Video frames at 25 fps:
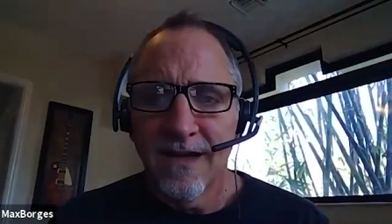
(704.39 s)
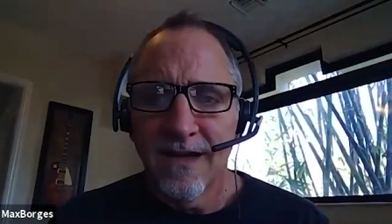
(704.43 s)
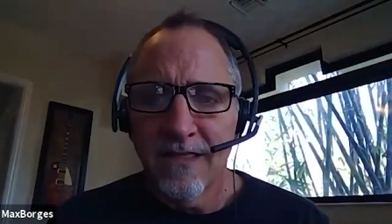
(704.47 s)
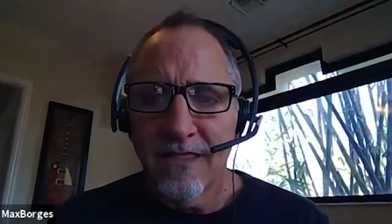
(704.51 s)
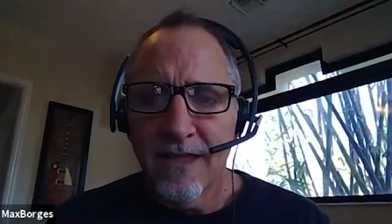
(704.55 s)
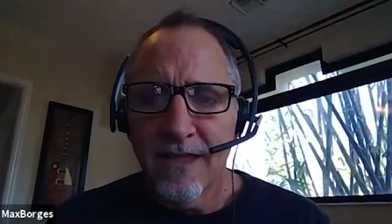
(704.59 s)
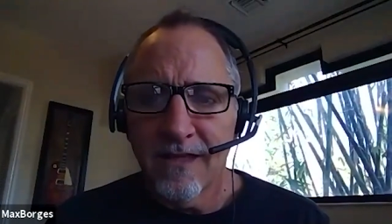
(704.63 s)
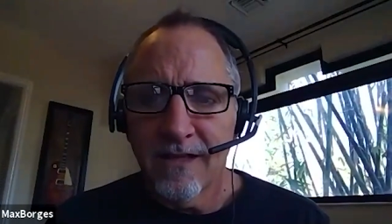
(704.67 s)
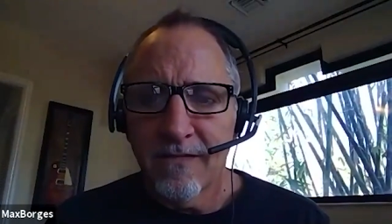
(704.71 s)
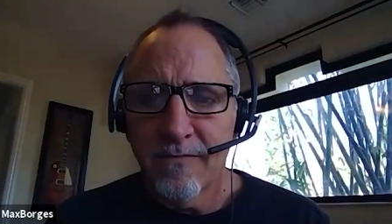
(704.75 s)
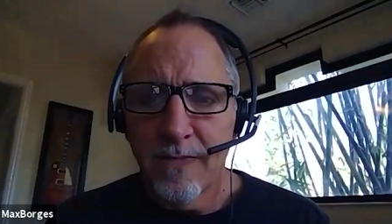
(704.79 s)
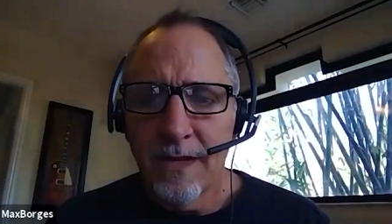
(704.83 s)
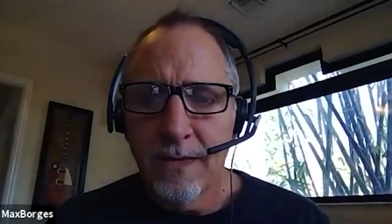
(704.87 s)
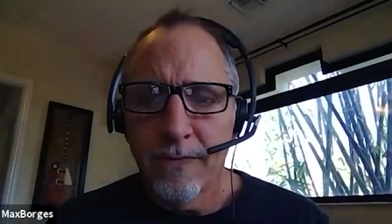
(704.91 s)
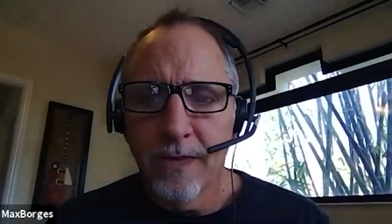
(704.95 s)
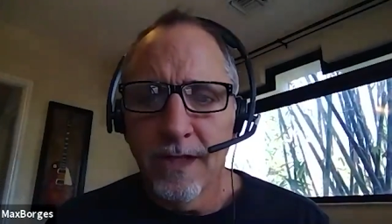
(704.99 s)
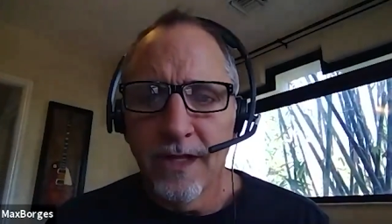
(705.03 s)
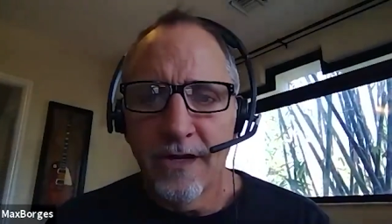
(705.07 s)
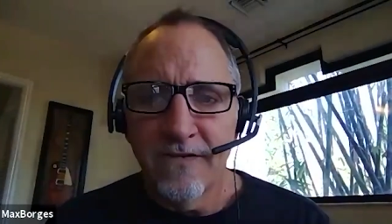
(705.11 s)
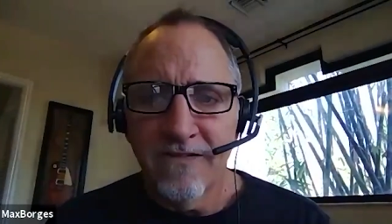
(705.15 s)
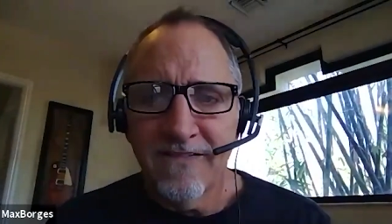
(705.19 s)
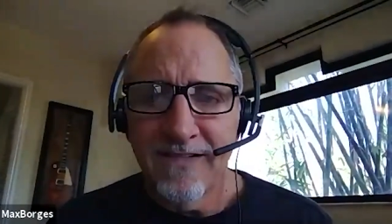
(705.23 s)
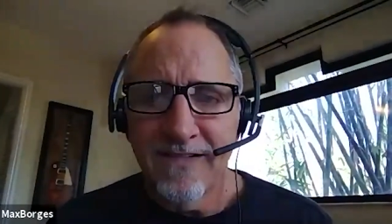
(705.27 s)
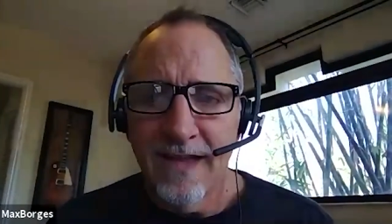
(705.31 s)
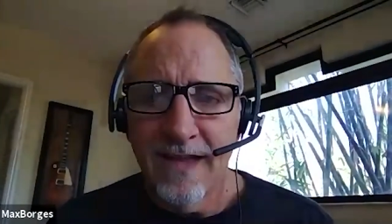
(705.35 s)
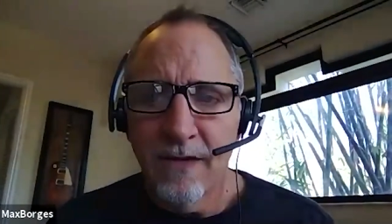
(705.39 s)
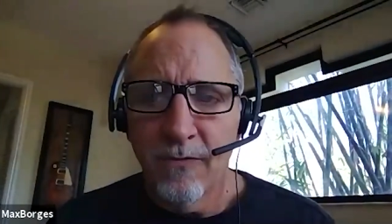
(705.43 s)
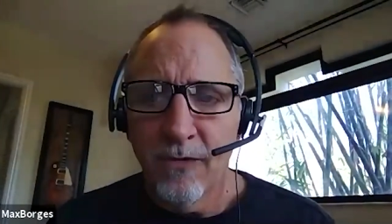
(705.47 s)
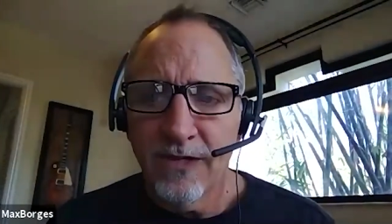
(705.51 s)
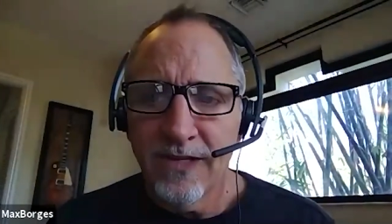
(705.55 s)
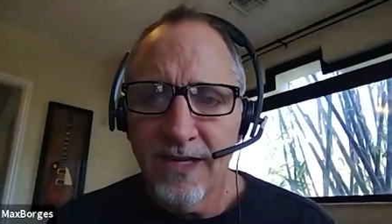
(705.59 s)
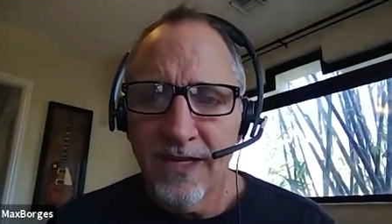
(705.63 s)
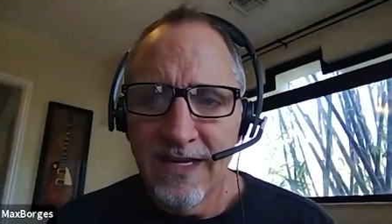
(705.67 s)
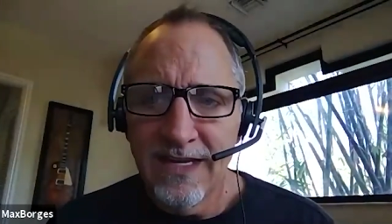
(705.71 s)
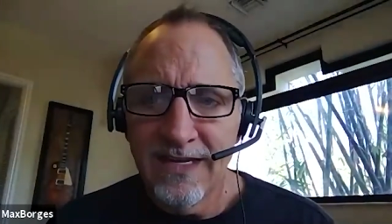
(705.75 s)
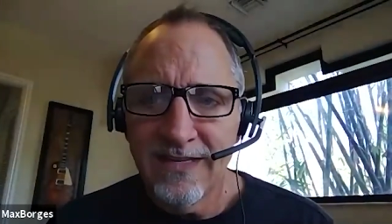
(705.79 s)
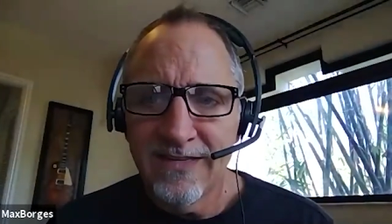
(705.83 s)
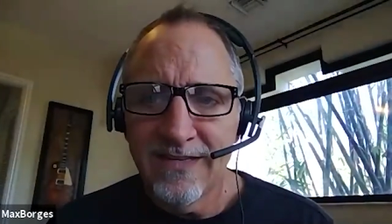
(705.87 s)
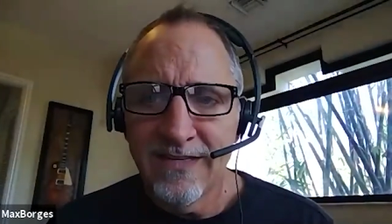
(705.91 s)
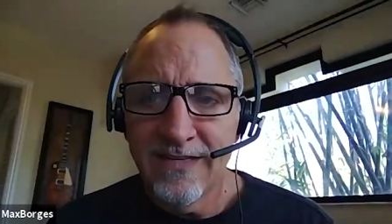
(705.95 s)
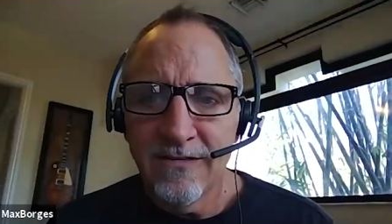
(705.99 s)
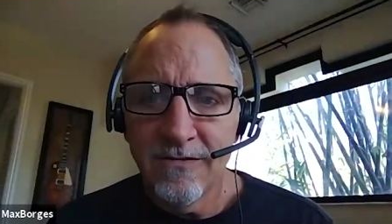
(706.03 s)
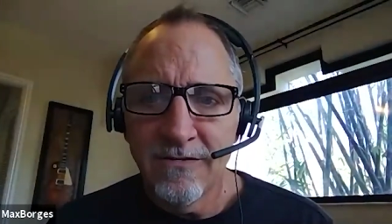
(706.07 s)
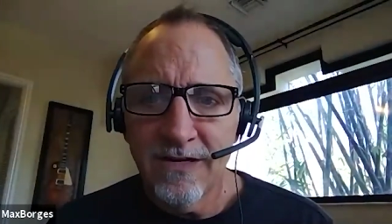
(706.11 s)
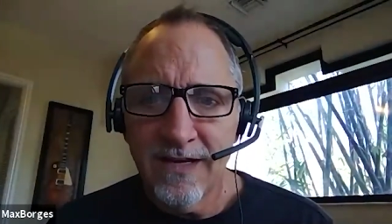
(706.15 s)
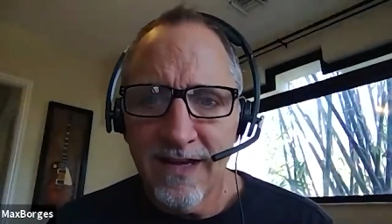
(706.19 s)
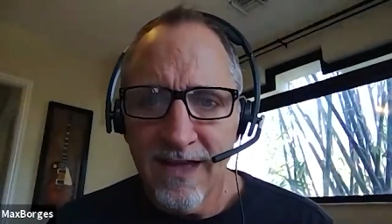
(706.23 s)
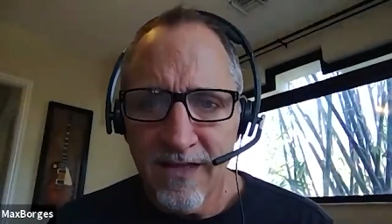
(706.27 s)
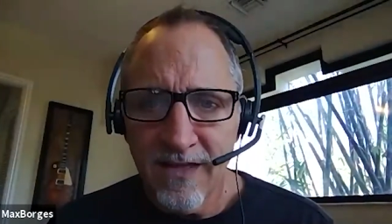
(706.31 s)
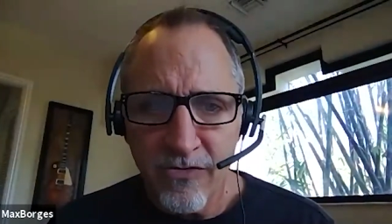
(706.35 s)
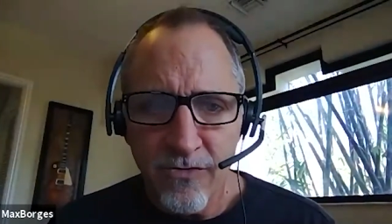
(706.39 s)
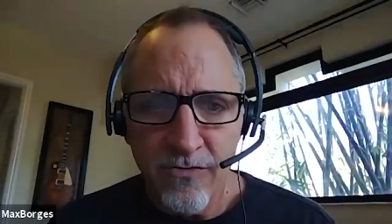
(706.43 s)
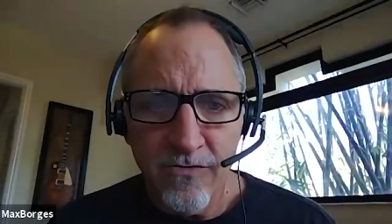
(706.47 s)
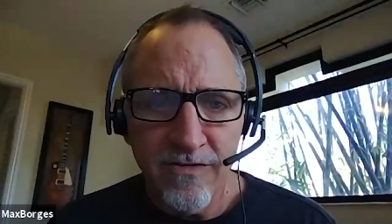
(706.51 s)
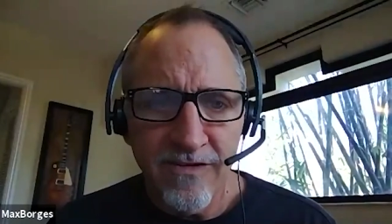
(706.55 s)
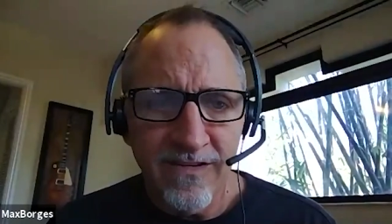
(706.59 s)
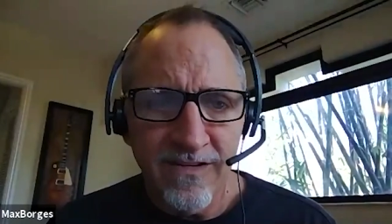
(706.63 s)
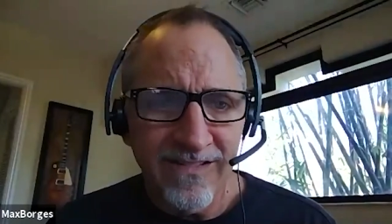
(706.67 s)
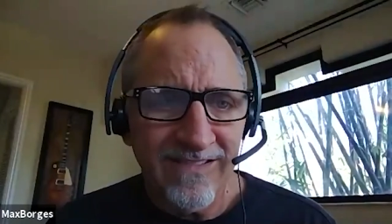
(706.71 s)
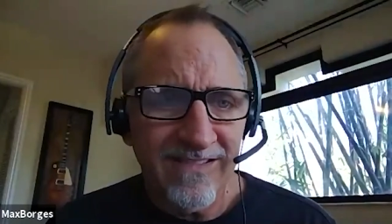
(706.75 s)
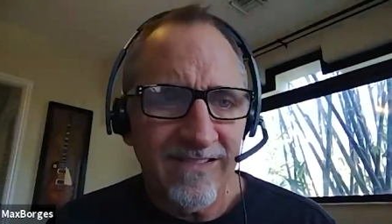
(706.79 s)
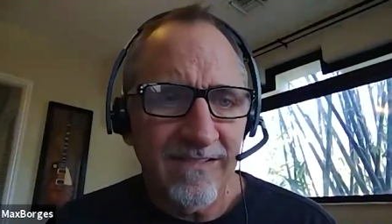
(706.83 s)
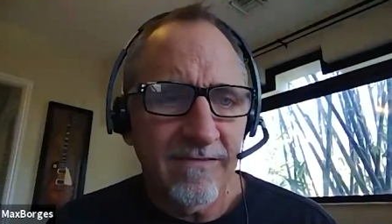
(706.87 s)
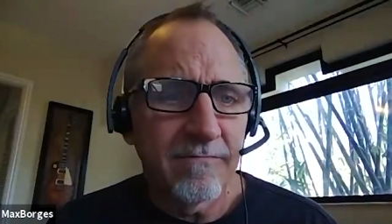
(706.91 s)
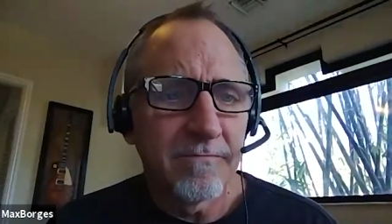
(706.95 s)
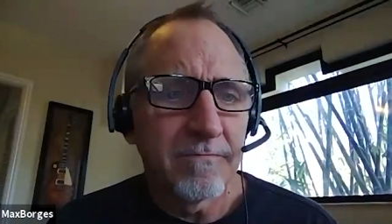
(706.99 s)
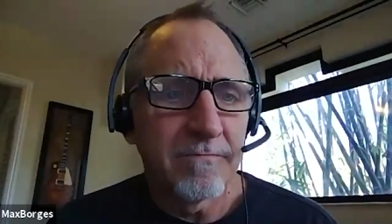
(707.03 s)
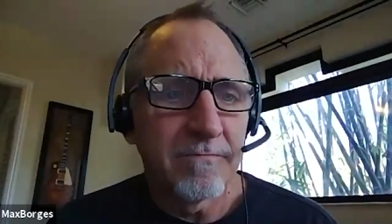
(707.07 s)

i think people understand what they need to do to get through this